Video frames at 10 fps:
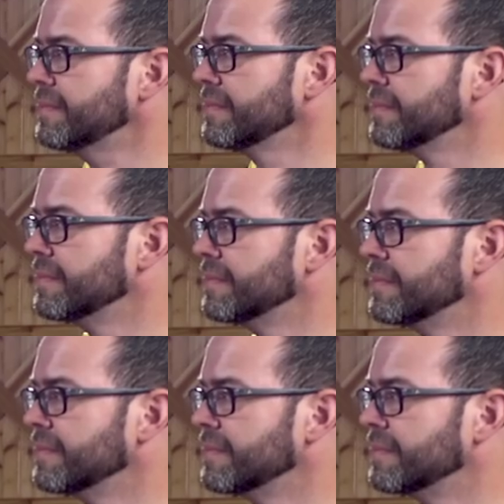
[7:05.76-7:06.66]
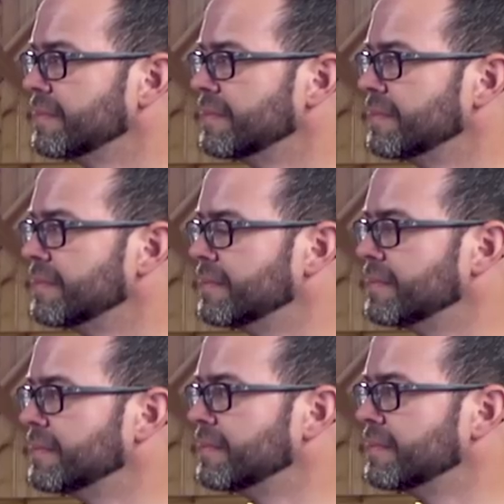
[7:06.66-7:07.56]

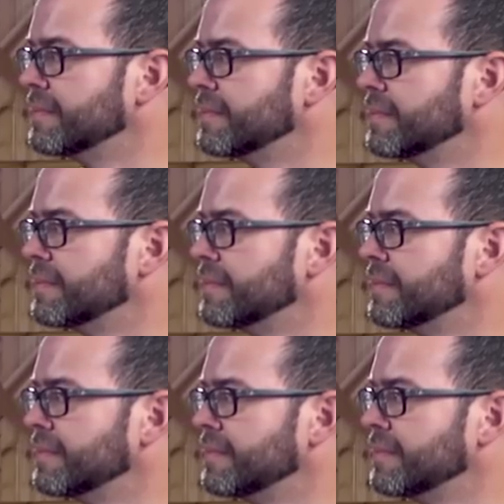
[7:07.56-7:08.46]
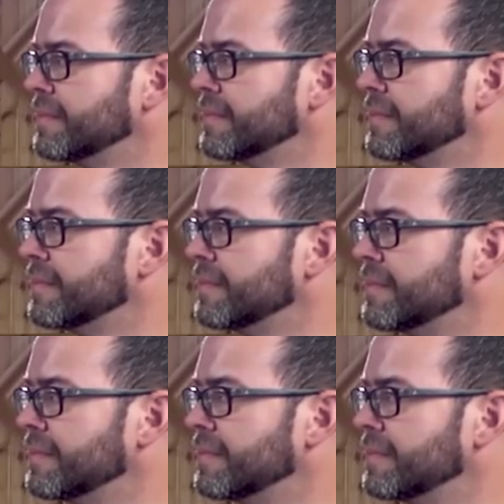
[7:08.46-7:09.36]

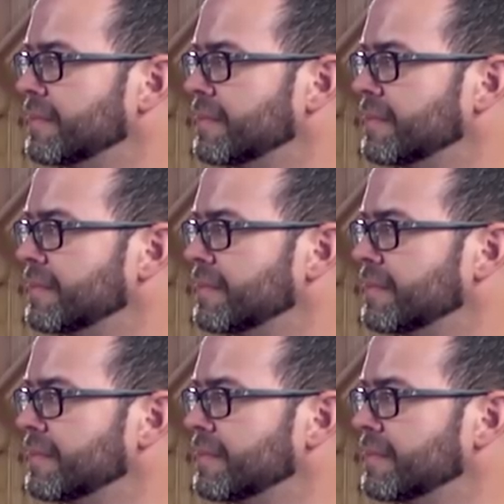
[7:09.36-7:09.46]
(not speaking)